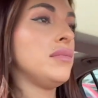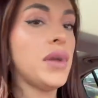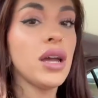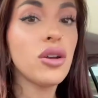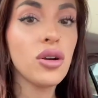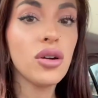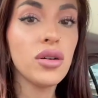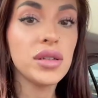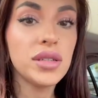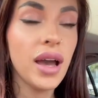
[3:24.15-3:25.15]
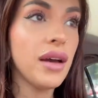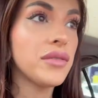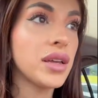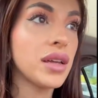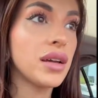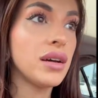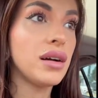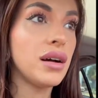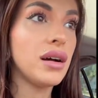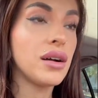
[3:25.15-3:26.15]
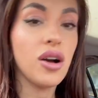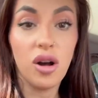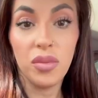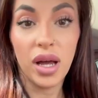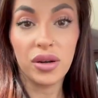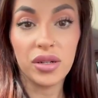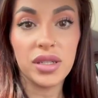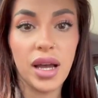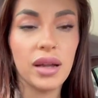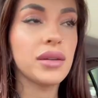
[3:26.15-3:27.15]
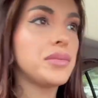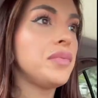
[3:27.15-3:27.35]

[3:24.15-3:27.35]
My girl is having a gallbladder attack.